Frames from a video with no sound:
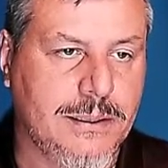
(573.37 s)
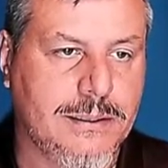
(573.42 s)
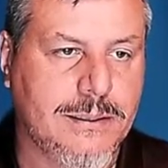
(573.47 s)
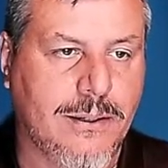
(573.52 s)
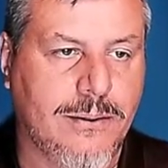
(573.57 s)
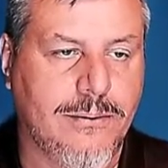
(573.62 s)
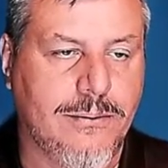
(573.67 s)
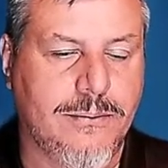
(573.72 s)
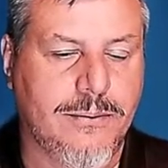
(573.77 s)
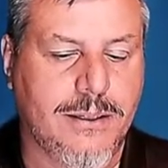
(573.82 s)

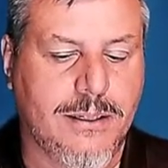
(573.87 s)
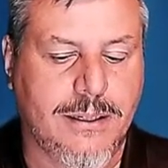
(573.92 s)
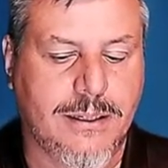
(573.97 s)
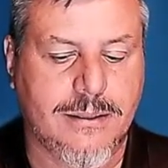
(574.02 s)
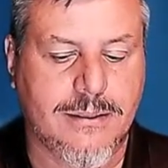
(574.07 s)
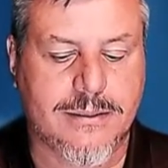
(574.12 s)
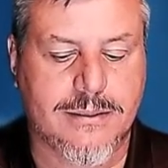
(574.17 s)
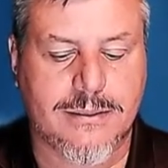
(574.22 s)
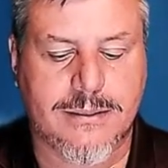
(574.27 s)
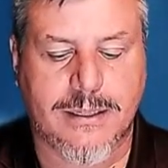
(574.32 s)
So it
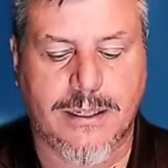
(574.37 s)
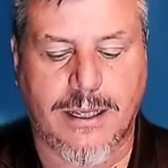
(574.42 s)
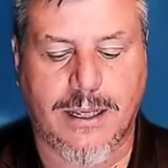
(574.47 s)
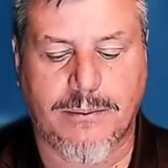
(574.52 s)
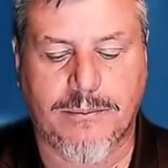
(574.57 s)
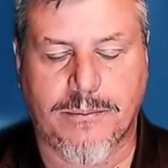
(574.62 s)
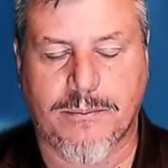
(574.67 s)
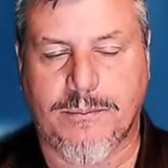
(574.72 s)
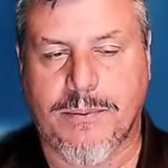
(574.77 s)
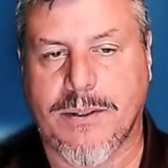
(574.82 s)
gives us the
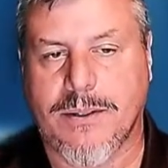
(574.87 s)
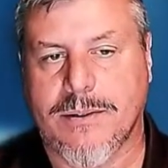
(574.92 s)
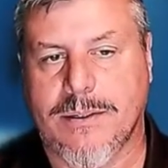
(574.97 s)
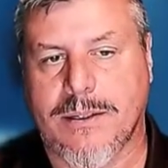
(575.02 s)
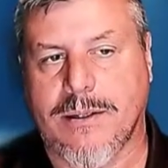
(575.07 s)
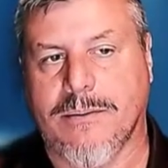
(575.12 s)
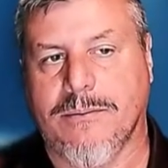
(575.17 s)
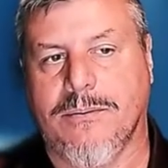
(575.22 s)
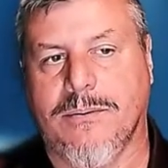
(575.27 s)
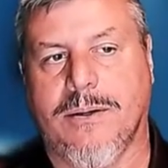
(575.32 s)

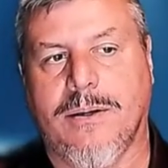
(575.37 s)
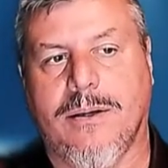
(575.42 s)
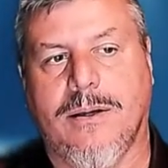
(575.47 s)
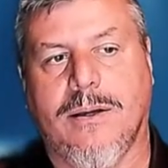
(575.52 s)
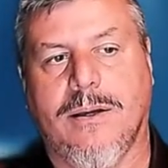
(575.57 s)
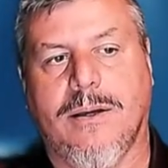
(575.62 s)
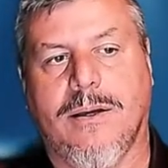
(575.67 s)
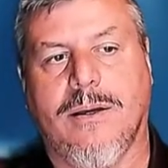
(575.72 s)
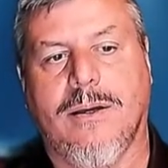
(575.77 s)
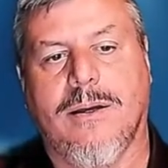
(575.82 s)
capability of
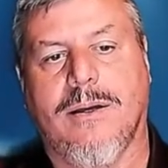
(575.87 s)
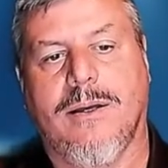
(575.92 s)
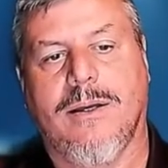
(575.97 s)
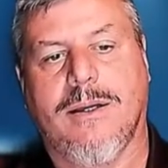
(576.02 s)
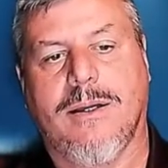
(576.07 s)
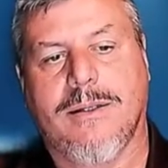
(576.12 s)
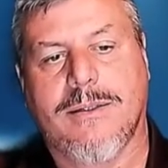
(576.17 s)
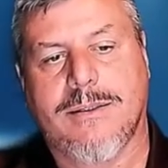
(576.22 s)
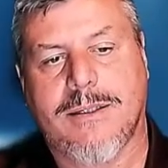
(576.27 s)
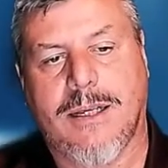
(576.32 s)

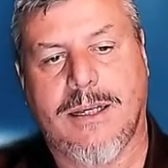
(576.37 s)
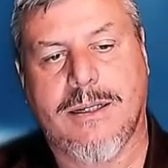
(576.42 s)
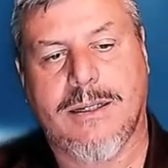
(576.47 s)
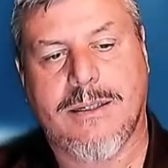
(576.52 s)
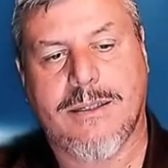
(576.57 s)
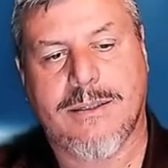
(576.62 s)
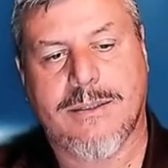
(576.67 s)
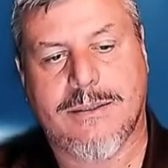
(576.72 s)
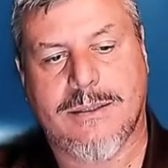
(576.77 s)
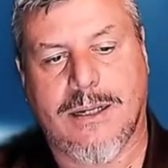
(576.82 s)

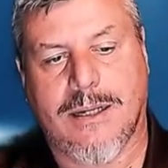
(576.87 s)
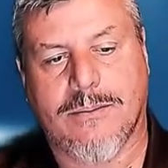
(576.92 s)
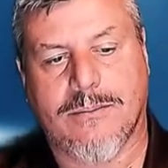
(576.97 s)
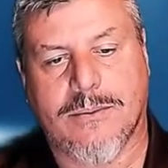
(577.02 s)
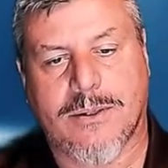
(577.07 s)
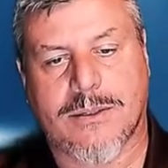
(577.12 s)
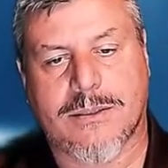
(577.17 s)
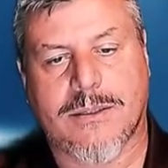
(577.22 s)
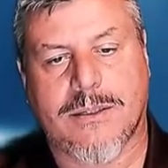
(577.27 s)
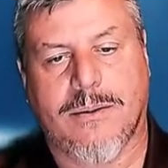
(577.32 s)
taking these
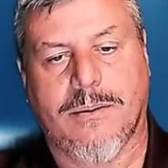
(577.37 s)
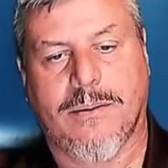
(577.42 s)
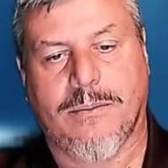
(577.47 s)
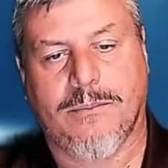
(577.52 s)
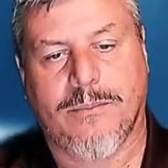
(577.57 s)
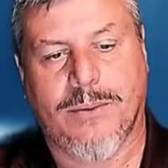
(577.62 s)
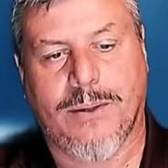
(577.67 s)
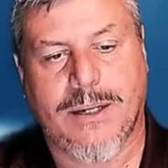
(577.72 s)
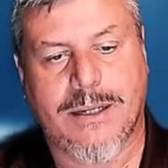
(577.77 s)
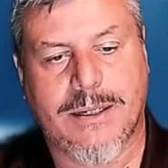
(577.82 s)
networks,
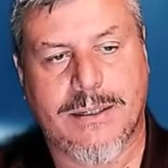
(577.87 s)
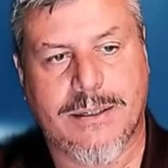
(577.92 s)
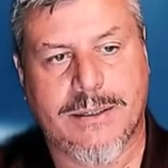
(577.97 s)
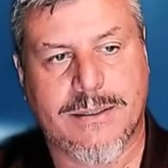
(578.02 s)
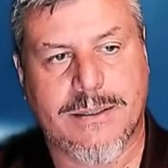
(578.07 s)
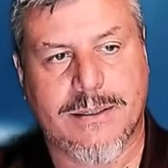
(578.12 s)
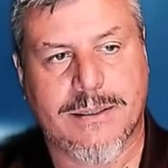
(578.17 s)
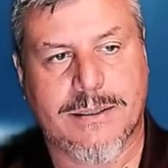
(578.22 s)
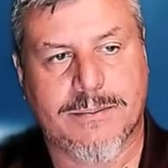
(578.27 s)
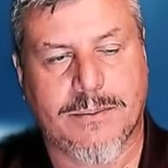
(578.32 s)
breaking it
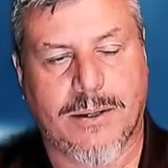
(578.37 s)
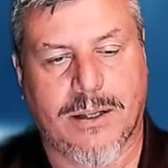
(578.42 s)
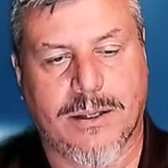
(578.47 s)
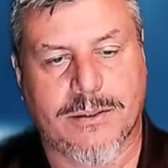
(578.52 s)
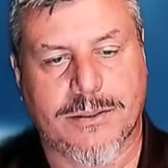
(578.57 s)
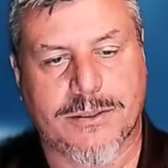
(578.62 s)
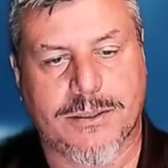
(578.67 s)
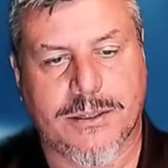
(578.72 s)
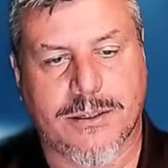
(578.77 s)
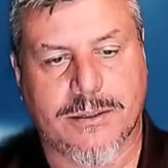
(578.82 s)
into
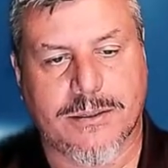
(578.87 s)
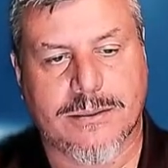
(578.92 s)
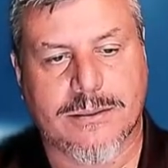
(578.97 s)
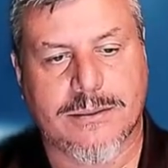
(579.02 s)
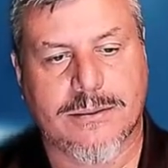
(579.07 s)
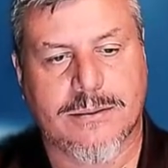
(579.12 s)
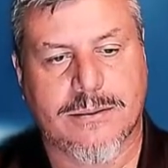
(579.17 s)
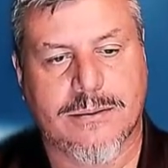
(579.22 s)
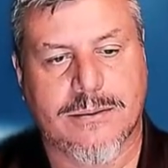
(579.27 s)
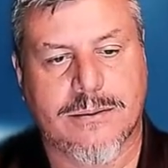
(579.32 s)
smaller
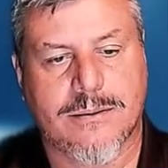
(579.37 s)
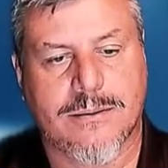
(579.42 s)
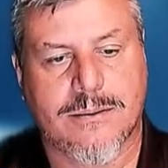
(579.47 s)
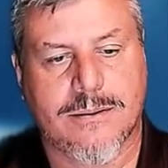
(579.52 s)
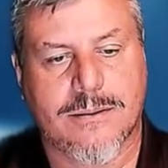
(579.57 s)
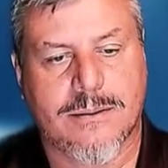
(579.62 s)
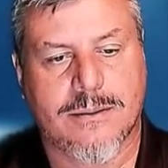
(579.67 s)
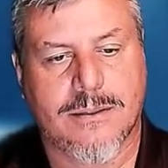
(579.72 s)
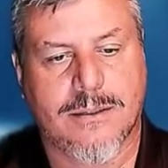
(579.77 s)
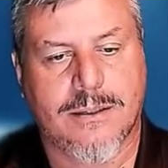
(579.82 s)
chunks,
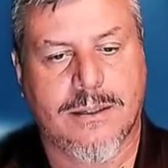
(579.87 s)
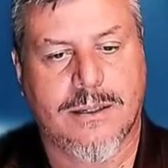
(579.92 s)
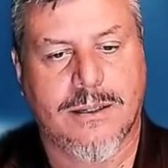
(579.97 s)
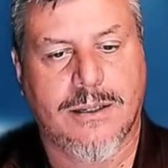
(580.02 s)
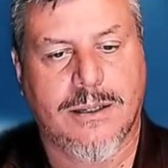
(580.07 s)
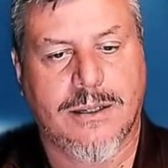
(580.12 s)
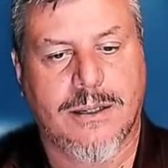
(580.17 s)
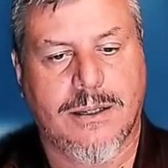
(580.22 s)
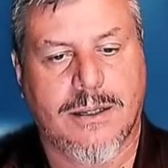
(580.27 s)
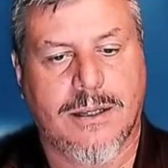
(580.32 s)

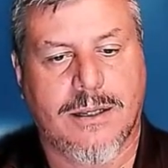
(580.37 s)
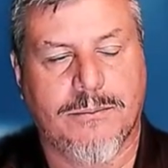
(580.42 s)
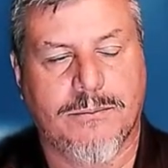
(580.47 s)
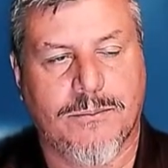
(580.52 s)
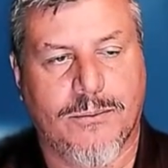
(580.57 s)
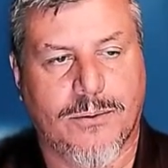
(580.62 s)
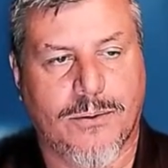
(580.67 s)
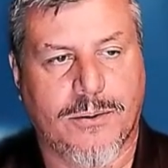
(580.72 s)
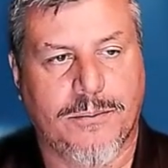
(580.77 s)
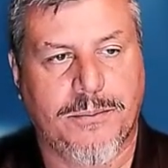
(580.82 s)

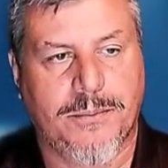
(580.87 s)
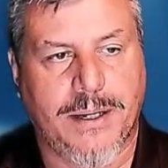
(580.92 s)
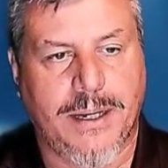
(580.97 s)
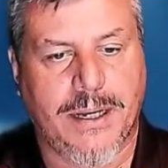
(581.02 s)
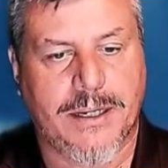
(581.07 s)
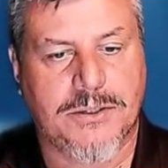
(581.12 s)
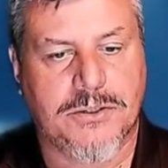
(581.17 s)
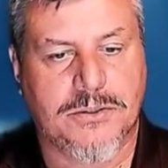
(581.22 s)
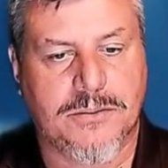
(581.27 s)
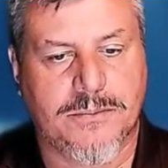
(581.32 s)
more
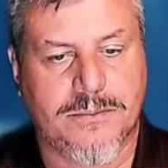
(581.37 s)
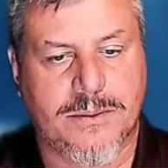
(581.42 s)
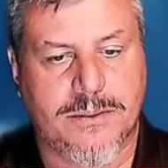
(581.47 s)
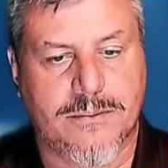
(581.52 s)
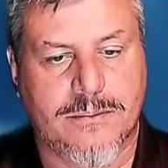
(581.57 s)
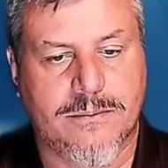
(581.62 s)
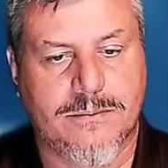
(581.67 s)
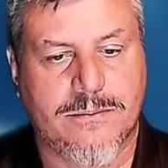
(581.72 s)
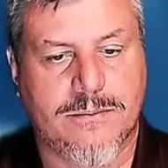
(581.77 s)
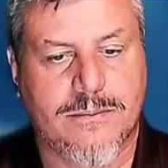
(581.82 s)

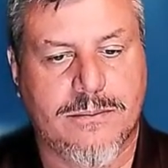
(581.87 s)
manageable.